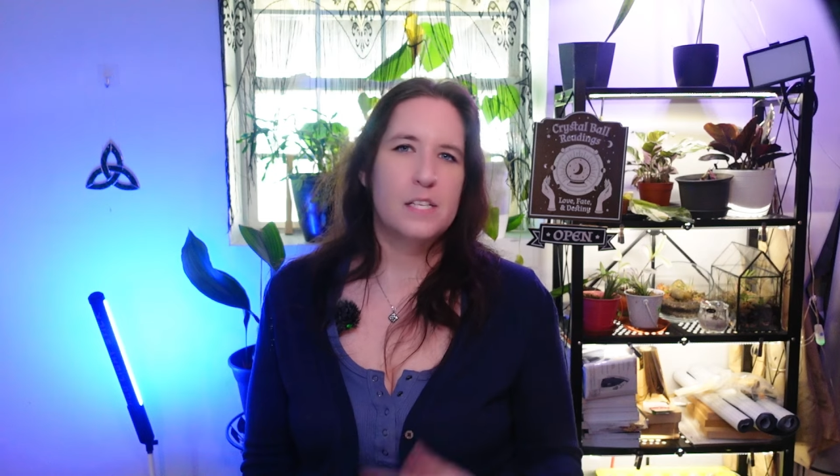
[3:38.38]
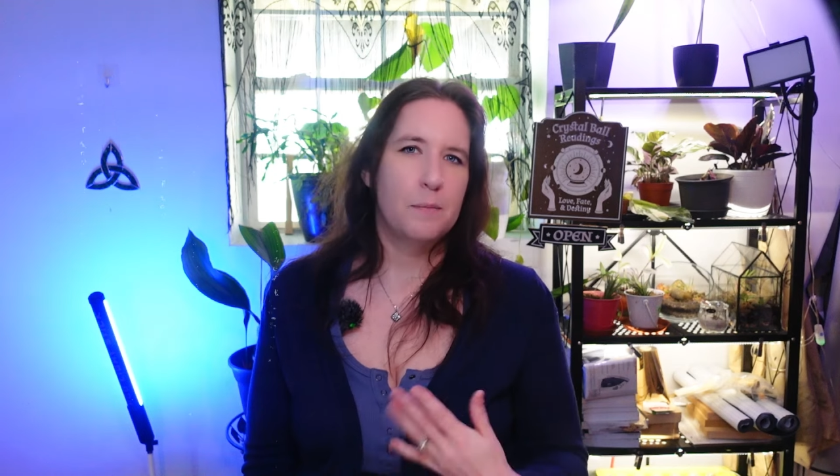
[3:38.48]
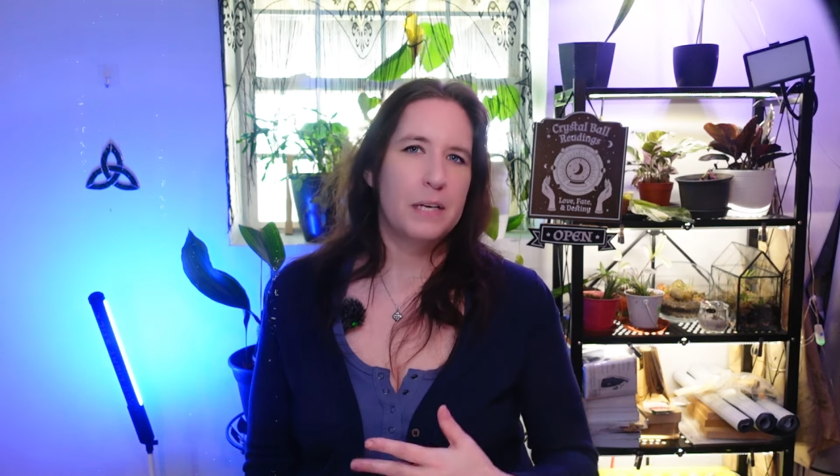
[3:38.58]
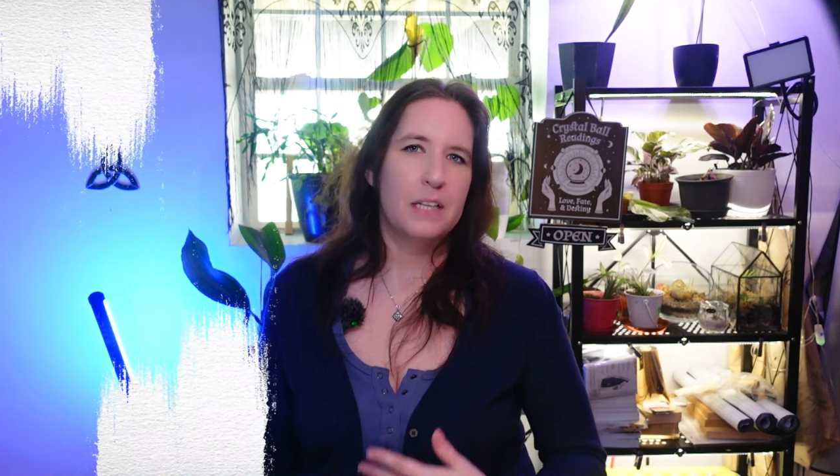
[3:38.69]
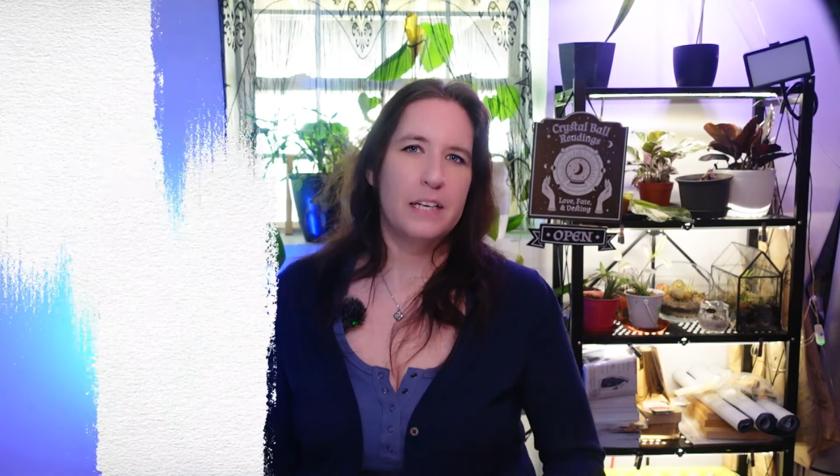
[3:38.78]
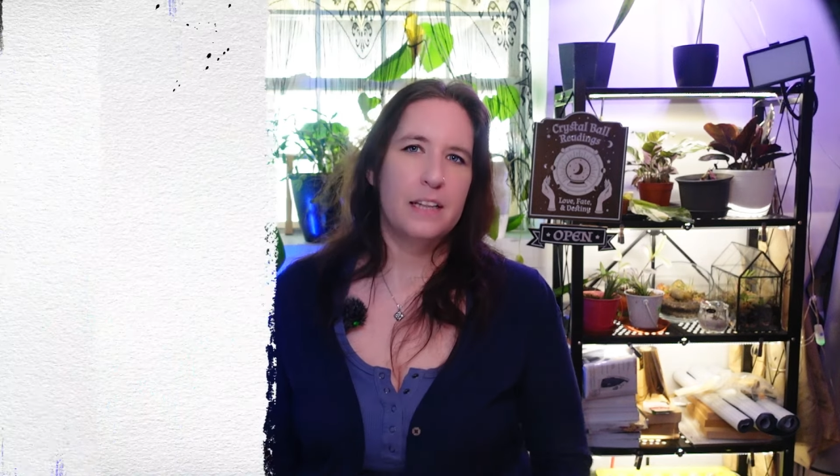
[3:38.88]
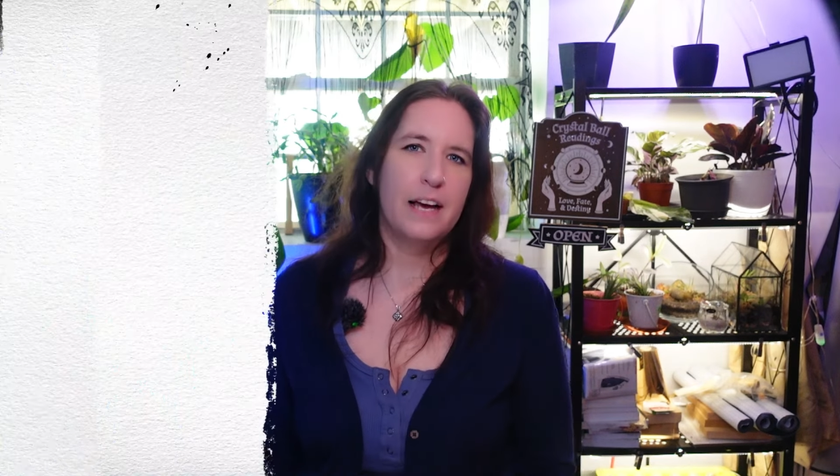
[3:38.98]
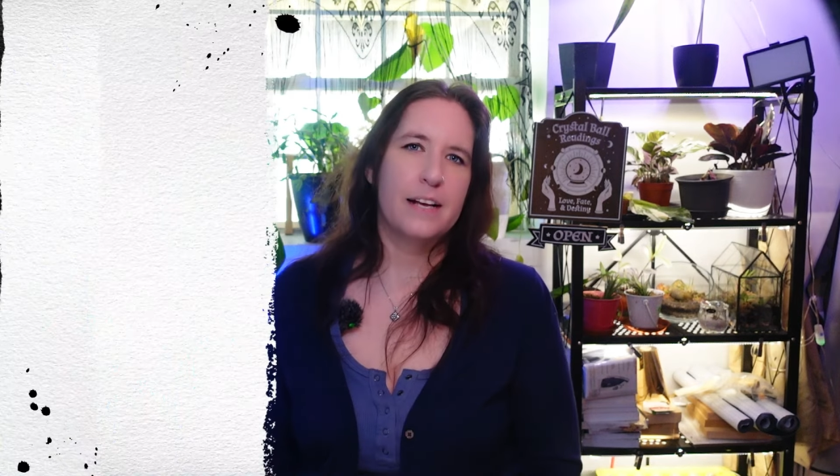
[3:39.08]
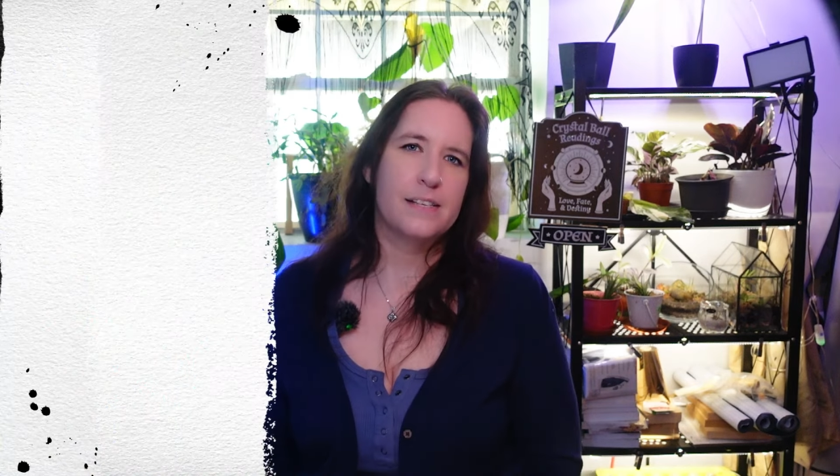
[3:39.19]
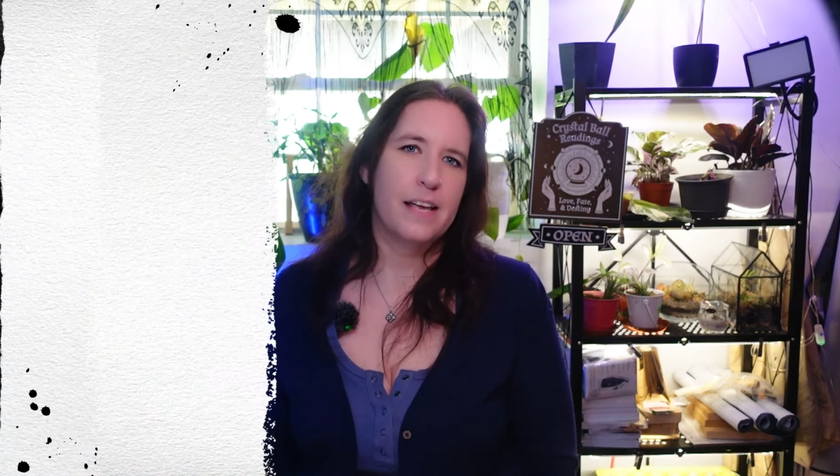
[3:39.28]
typically
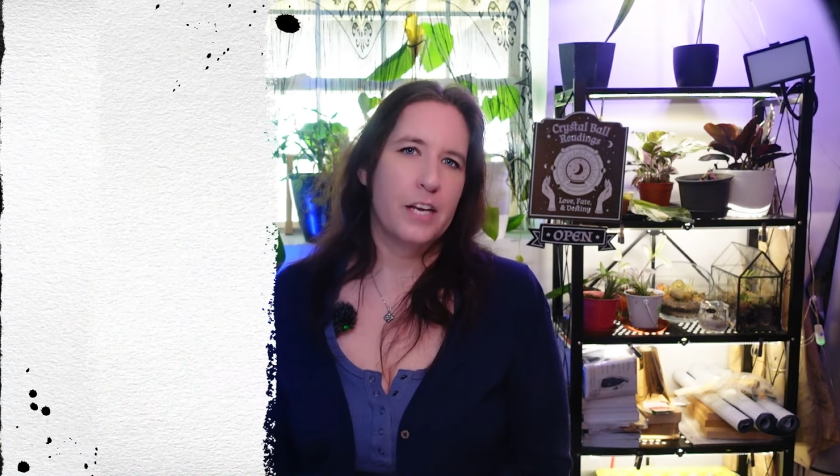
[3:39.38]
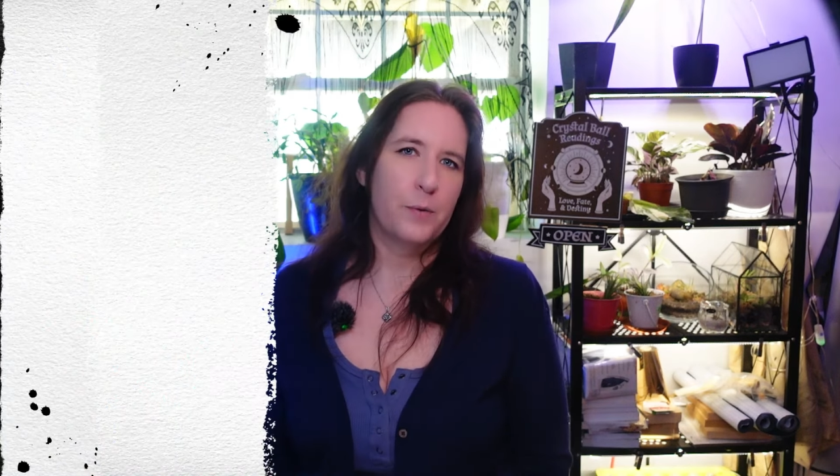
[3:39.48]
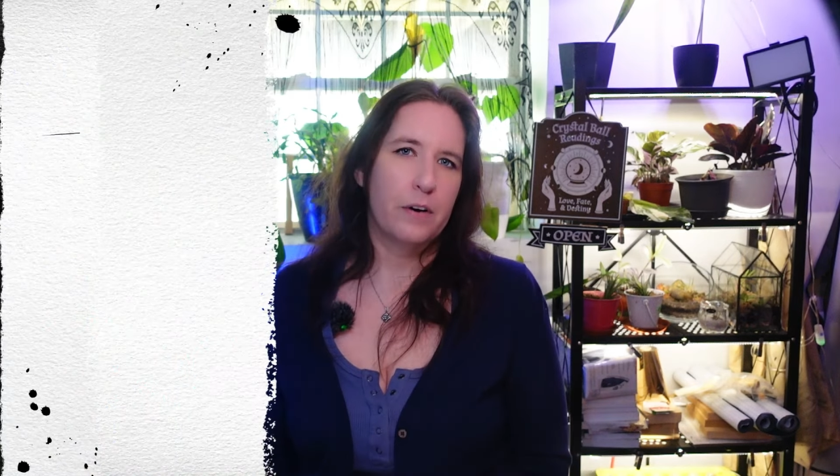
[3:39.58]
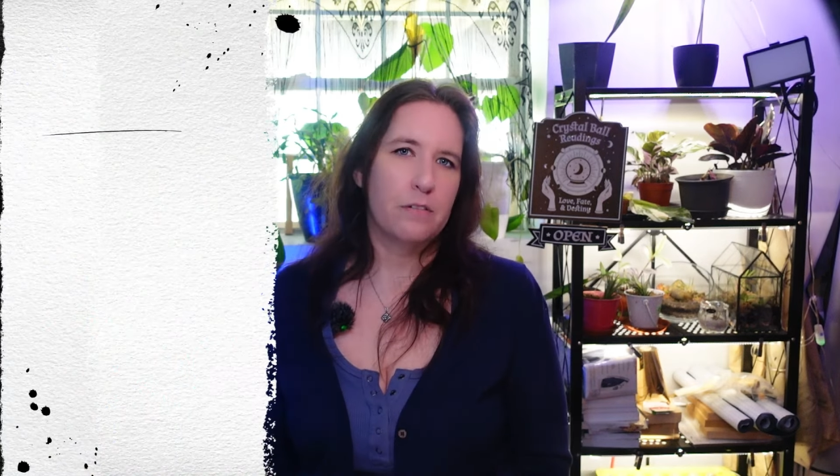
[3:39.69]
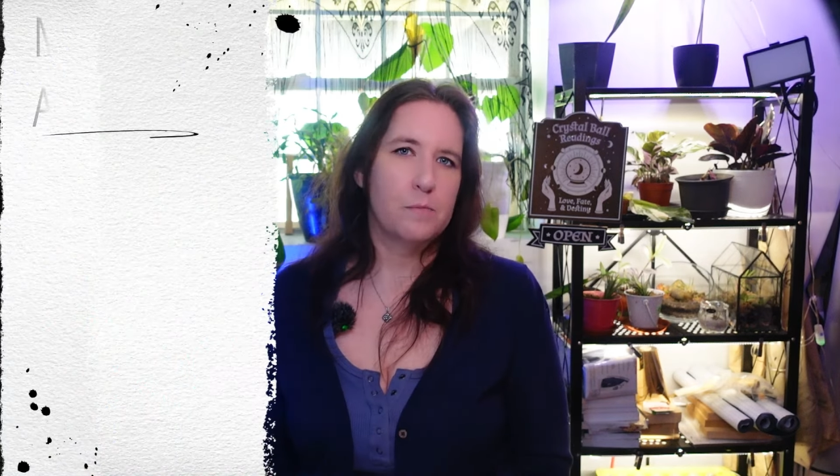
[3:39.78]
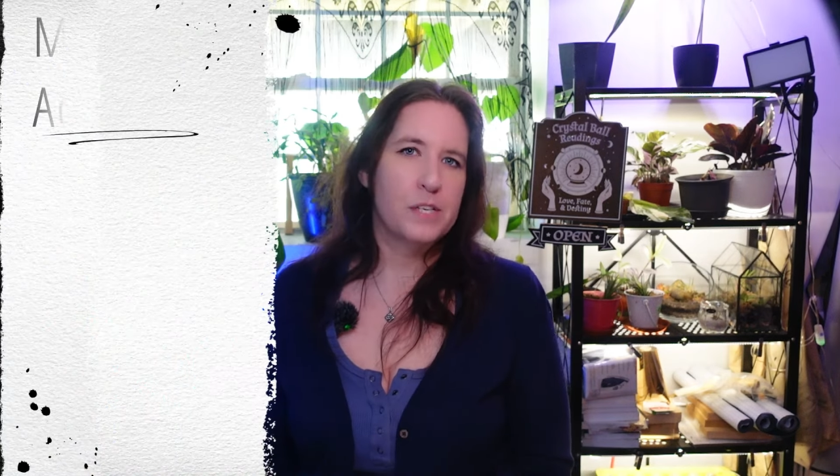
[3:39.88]
likes anywhere from